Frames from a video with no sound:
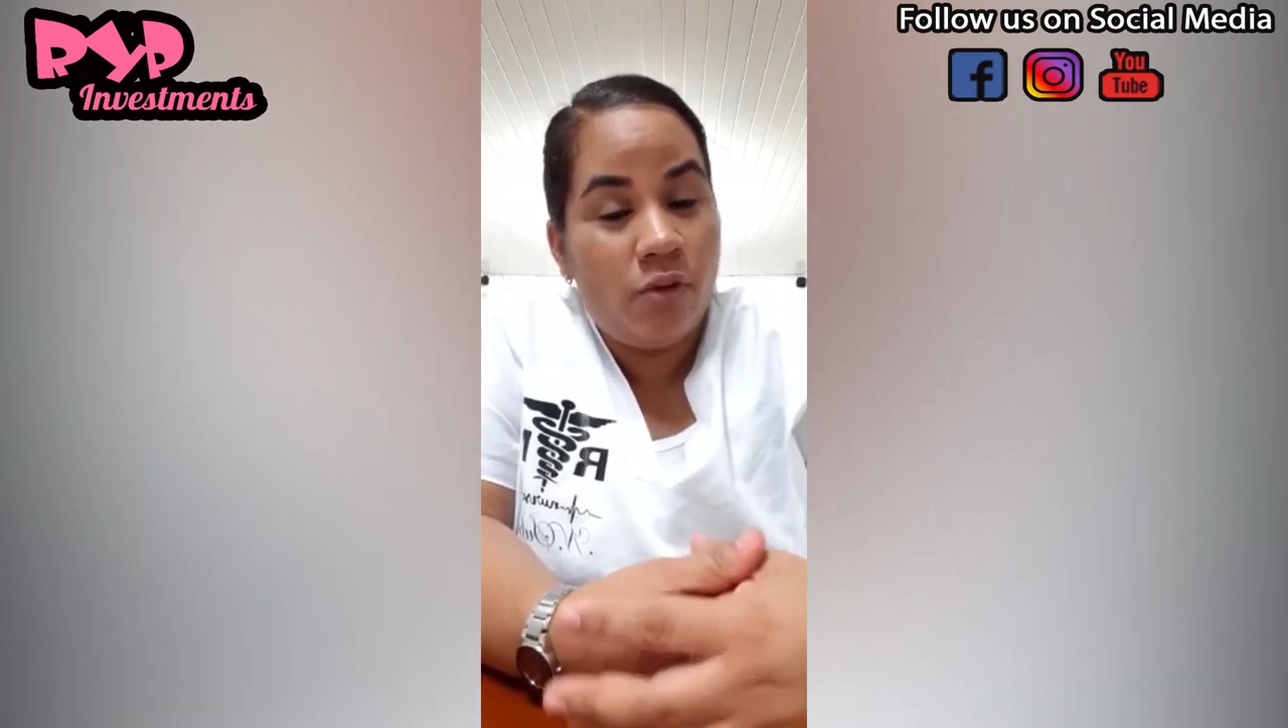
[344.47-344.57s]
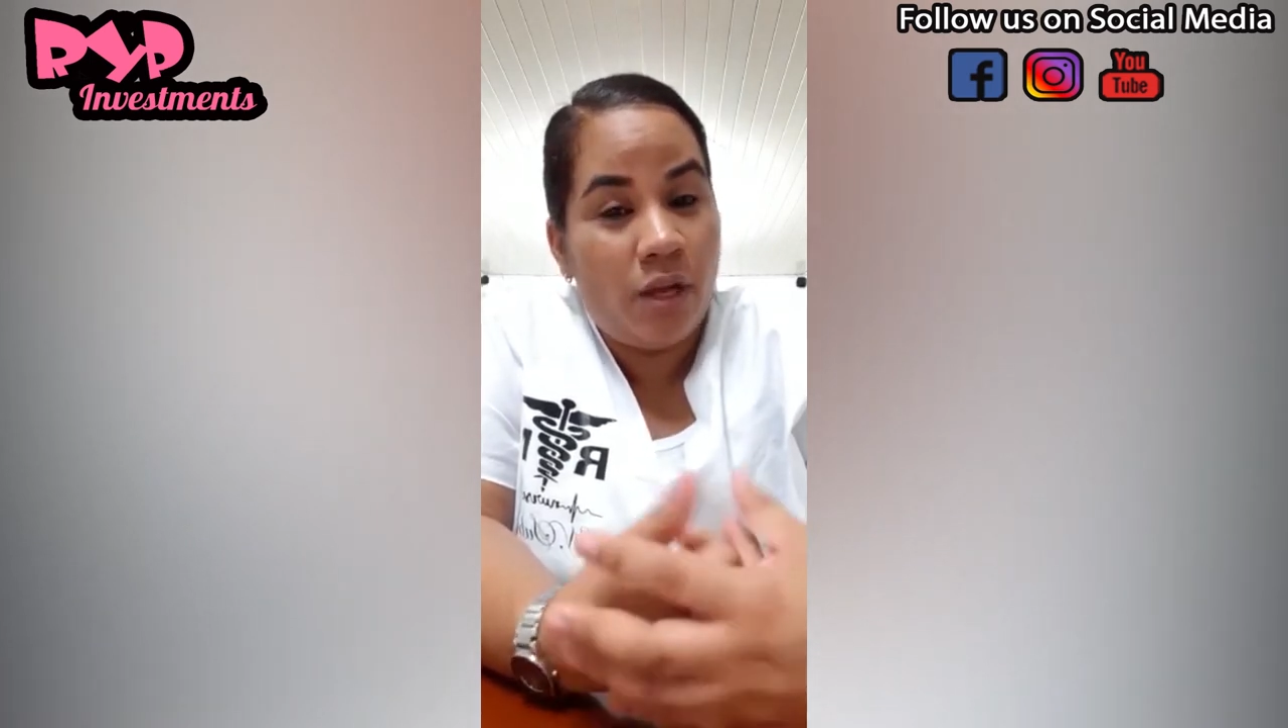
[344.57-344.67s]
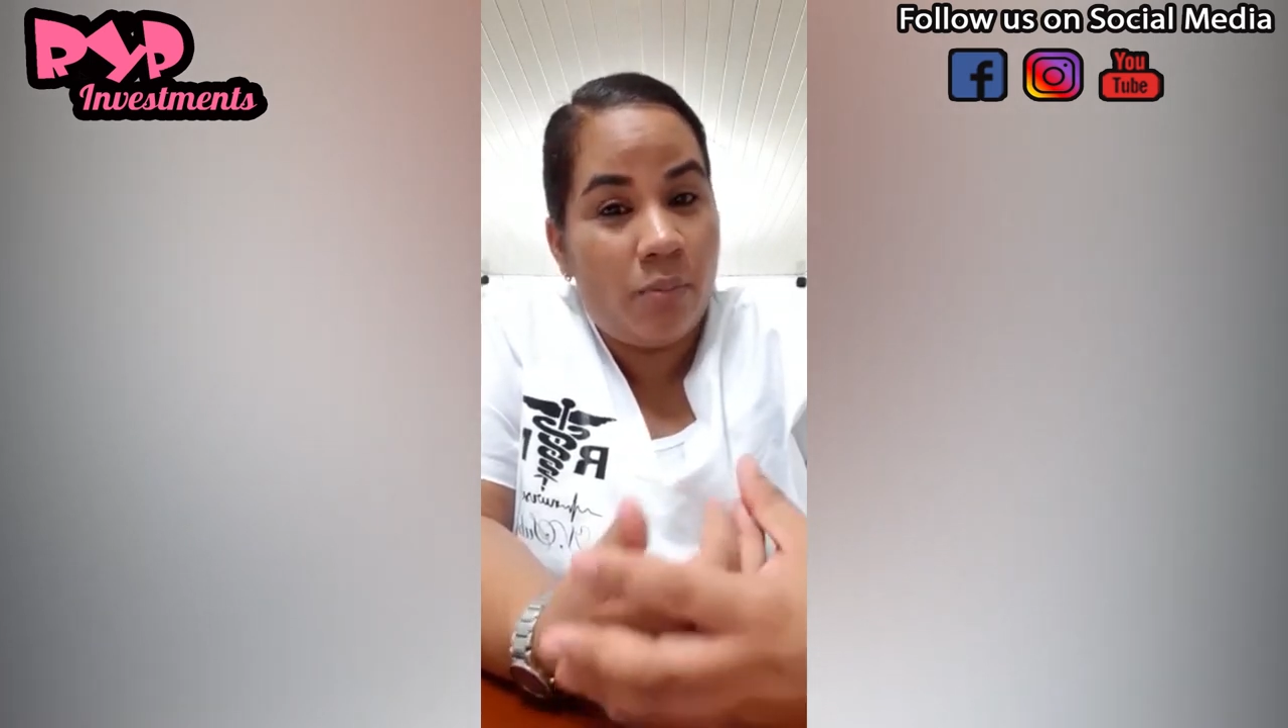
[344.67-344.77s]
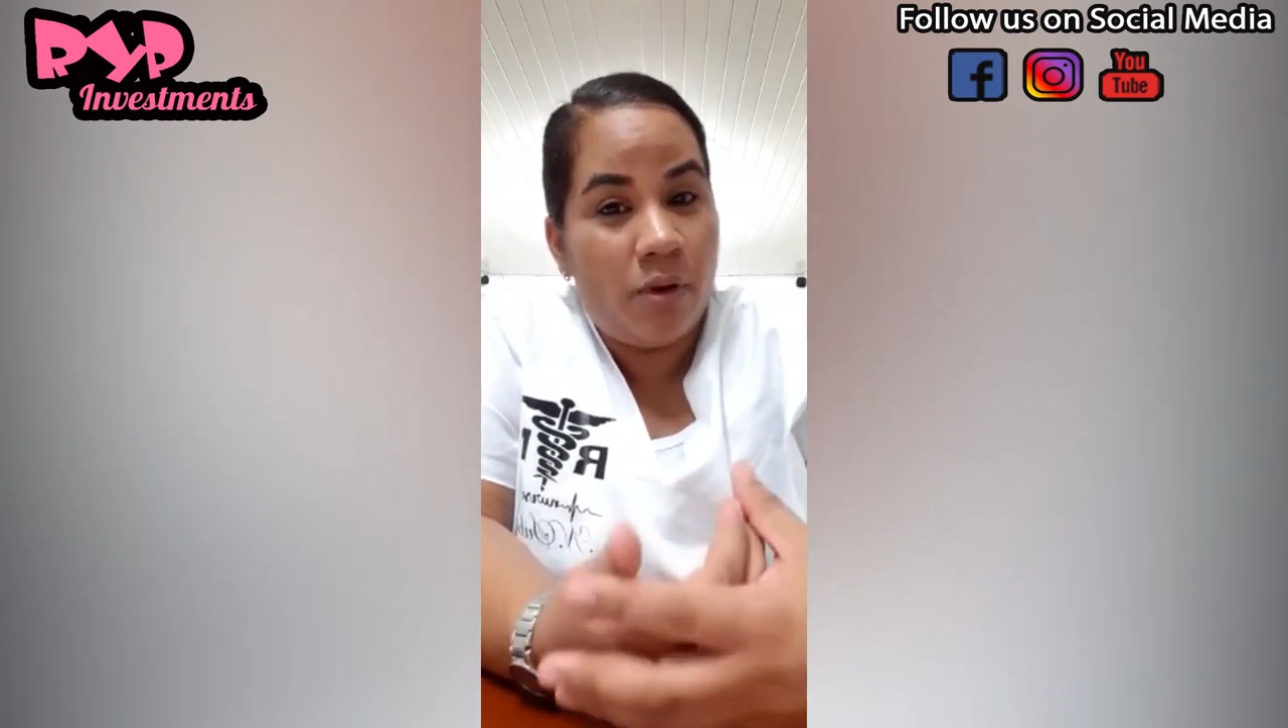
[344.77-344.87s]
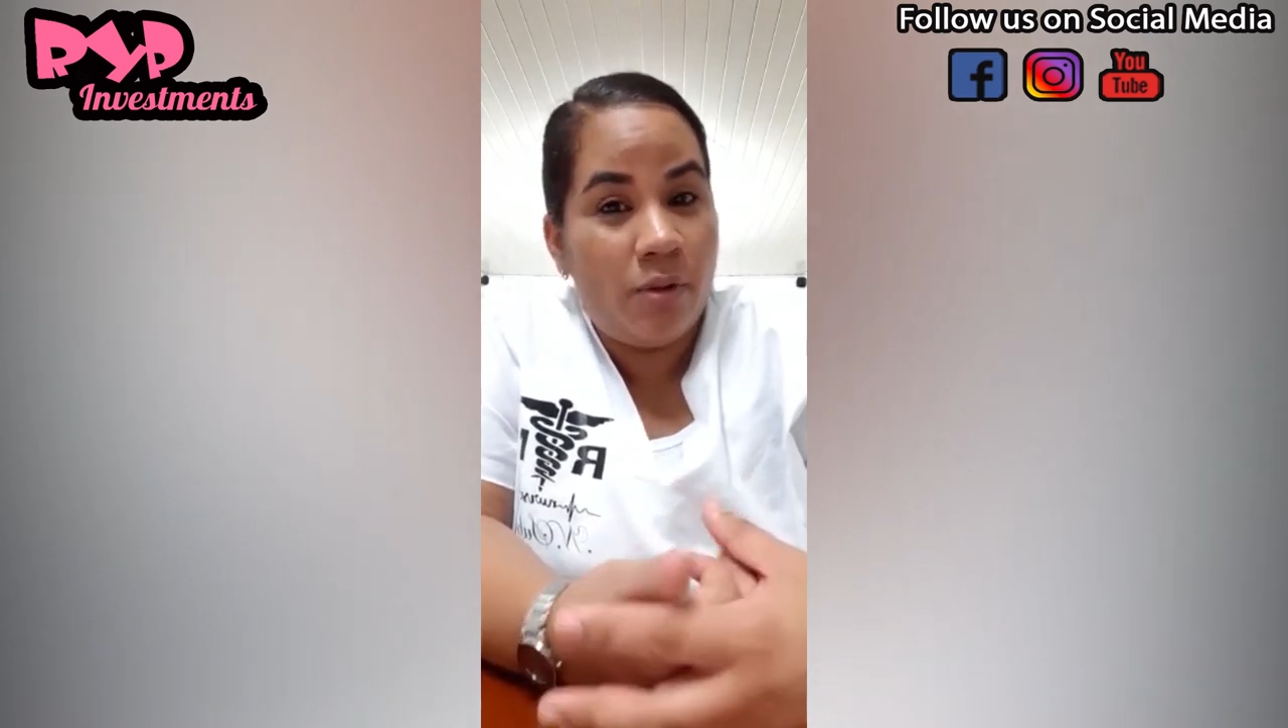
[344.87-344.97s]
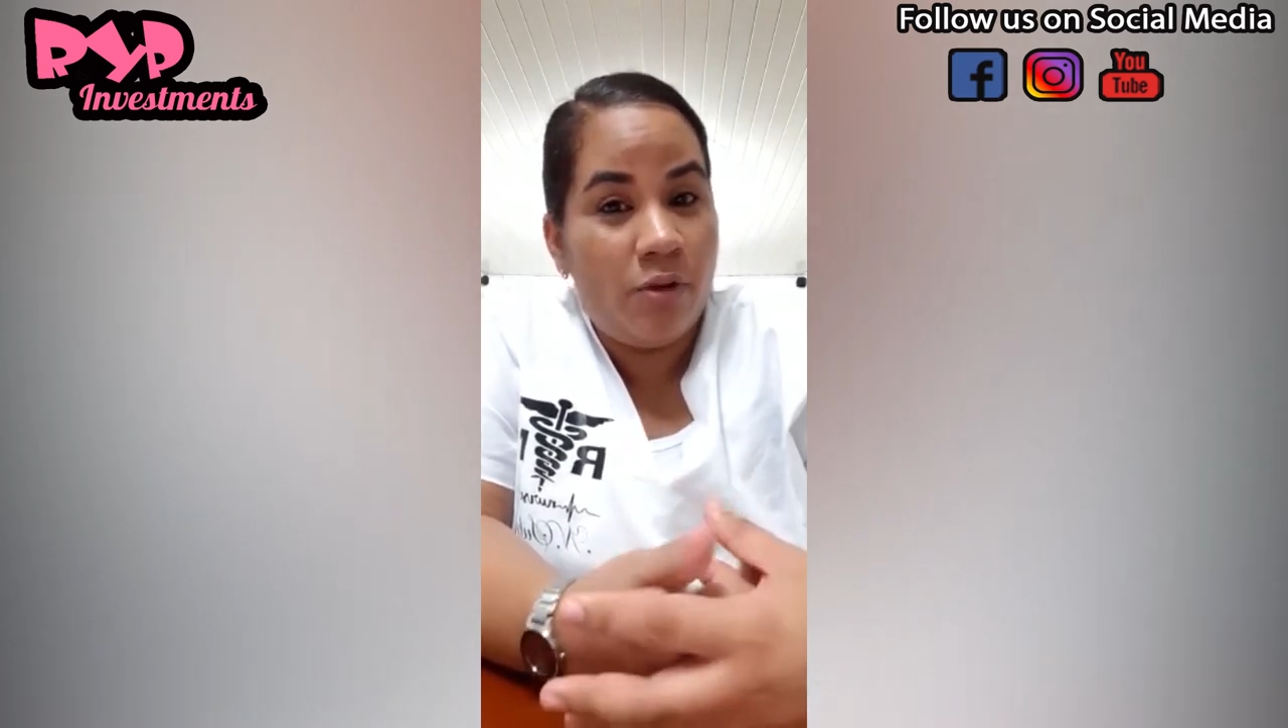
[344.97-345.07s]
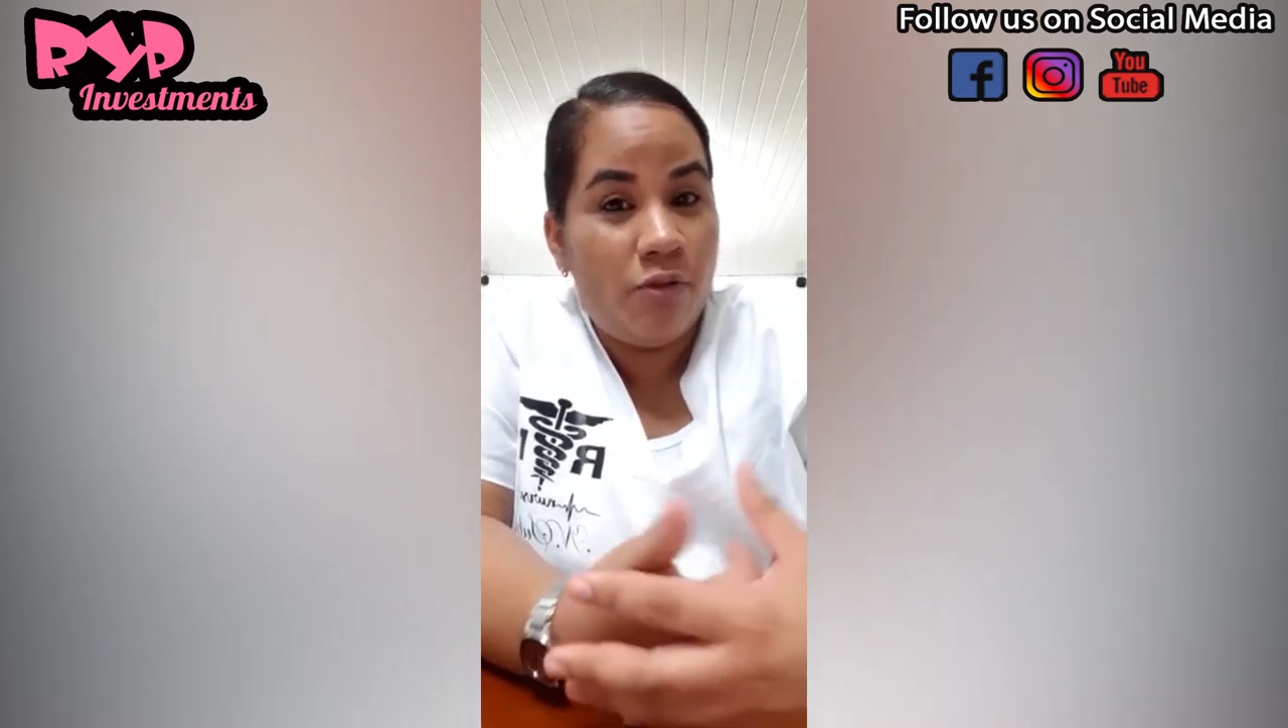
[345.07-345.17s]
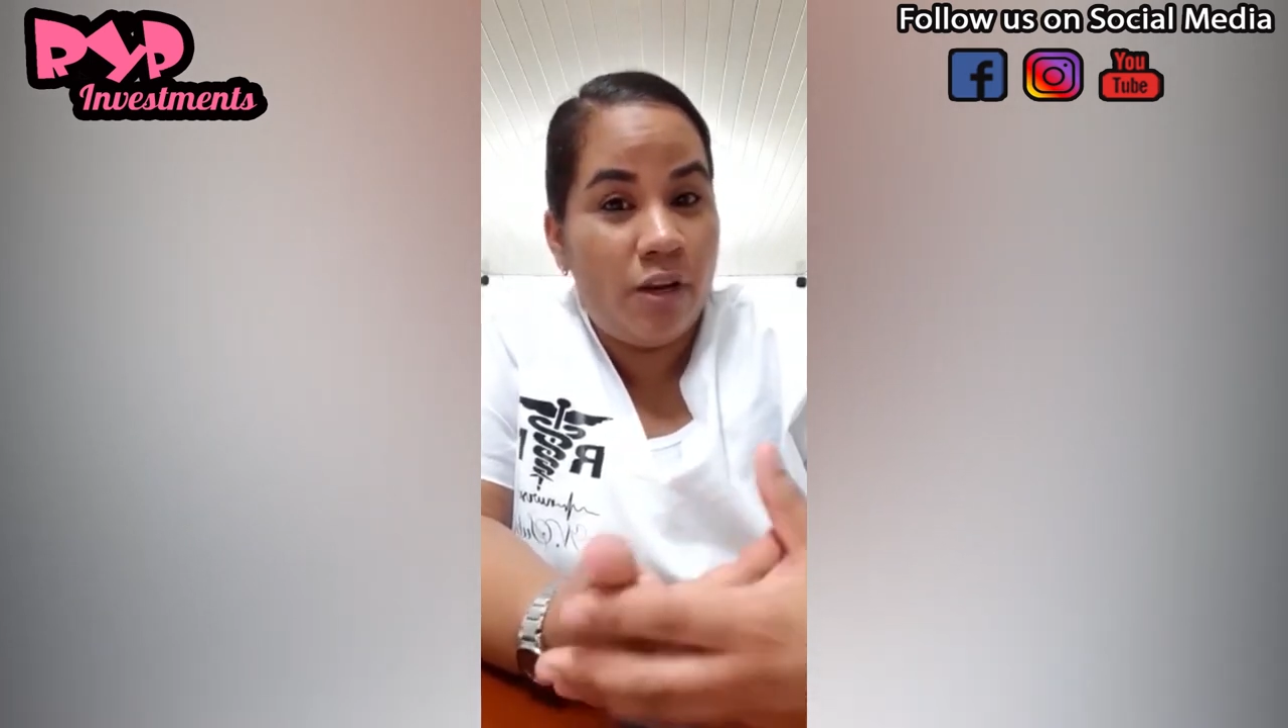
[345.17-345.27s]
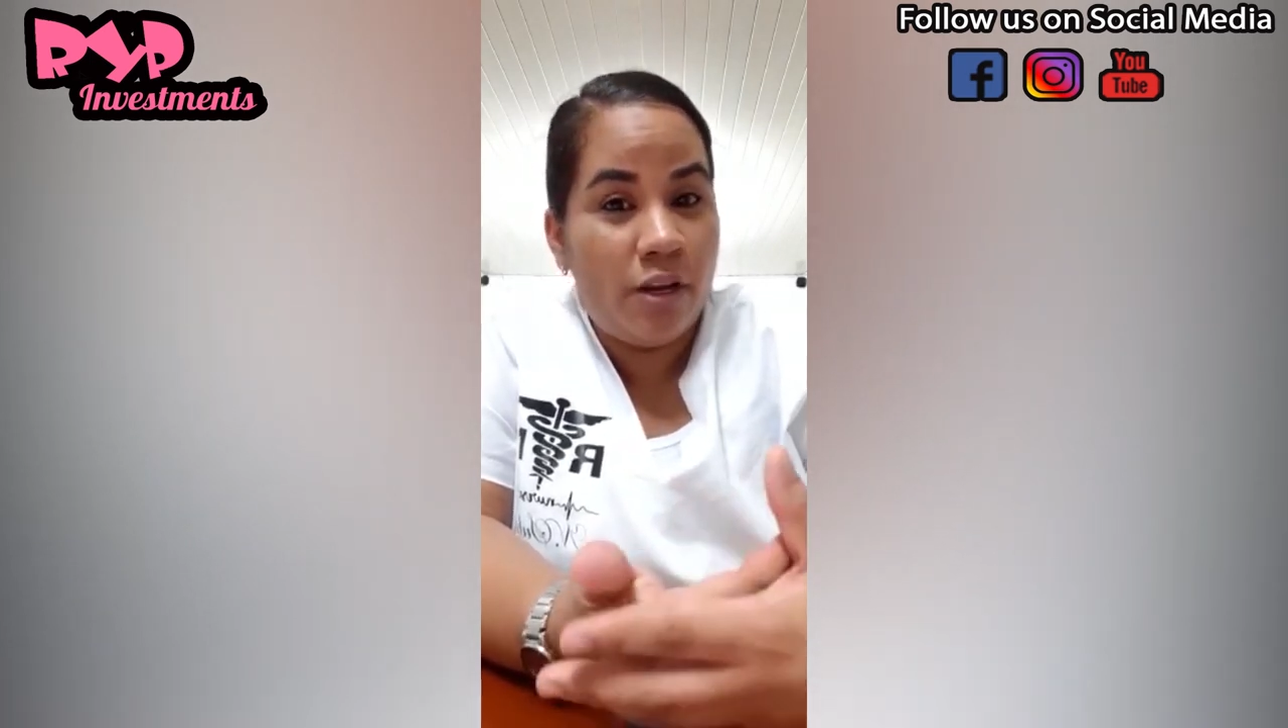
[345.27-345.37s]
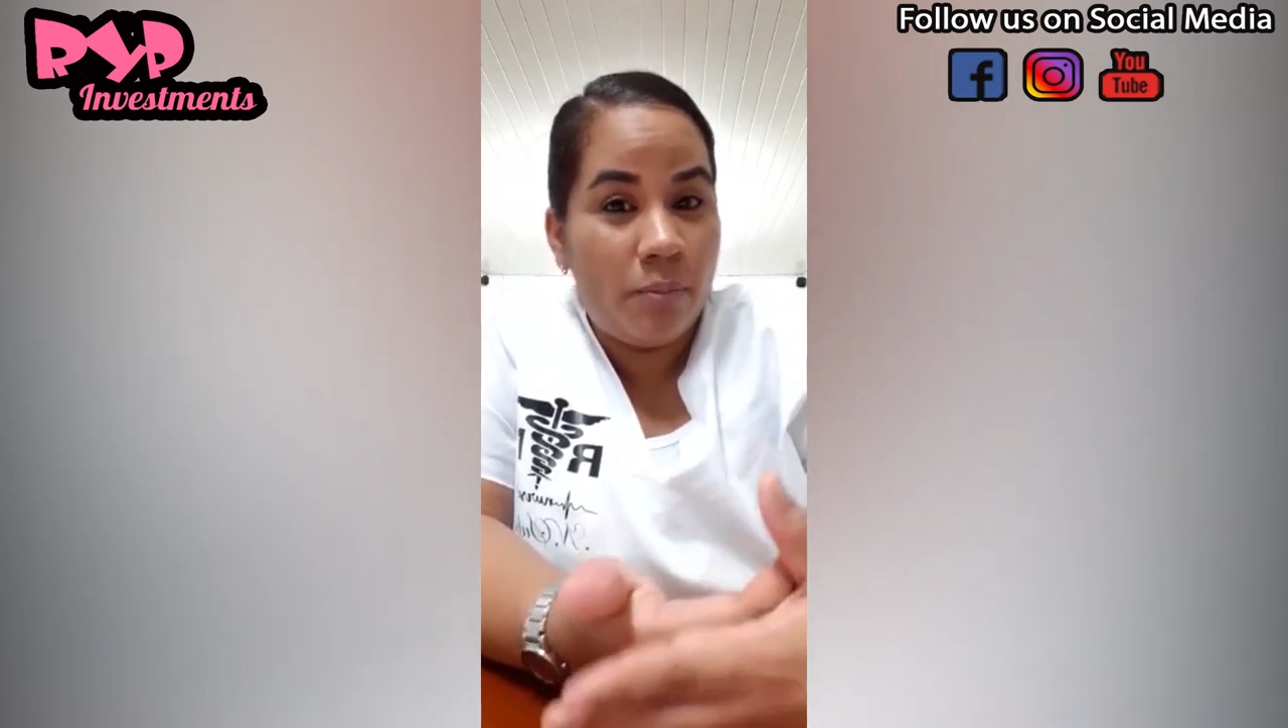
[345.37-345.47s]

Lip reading: can probably read